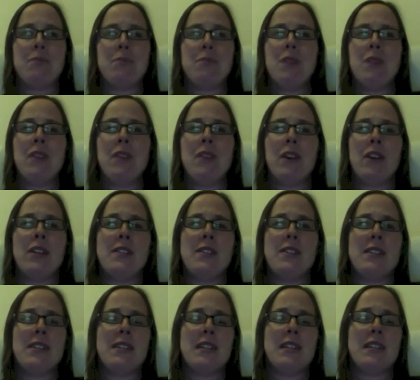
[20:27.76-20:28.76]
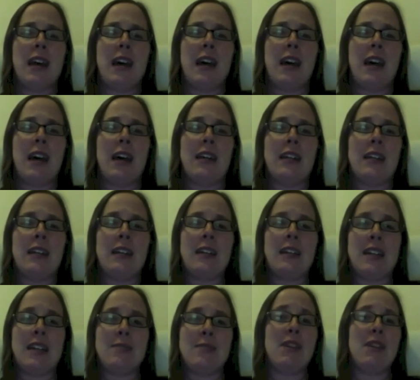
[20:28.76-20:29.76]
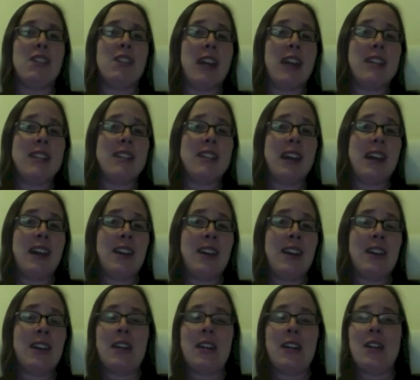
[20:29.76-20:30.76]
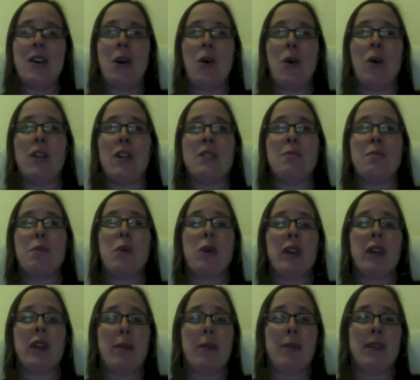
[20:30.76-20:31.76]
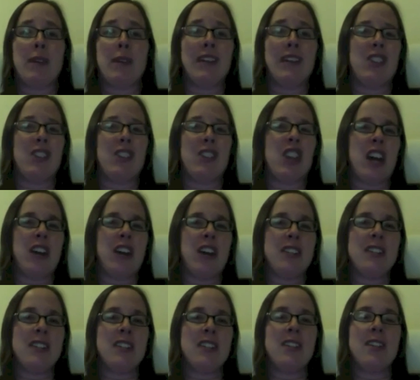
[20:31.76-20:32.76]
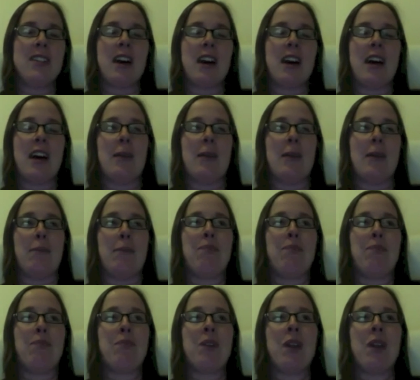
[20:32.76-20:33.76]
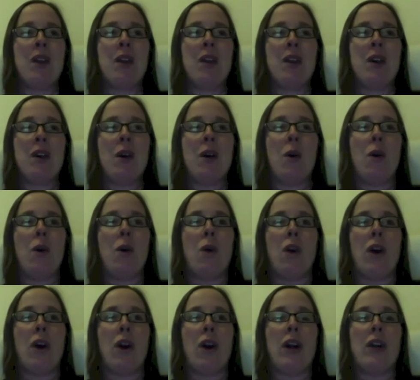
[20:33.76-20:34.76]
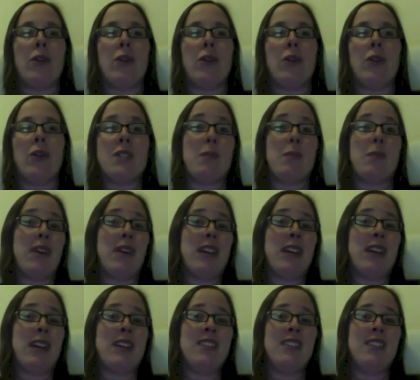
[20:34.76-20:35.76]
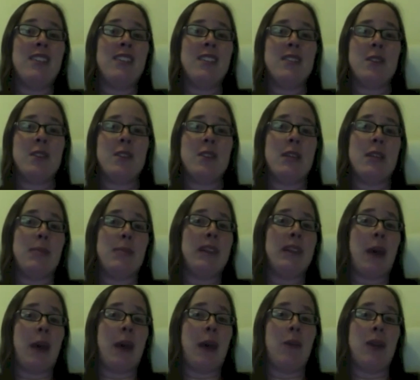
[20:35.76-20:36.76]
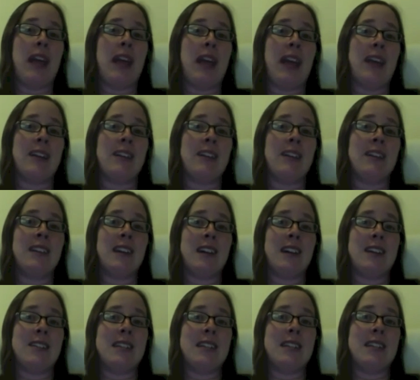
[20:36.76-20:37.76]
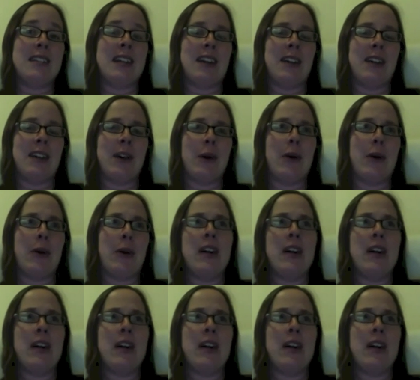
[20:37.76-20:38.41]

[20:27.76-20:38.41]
there isn't uh, as much ice there, or it's broken up into little chunks, um, or or it's buried so deeply that we can't uh, see it. Although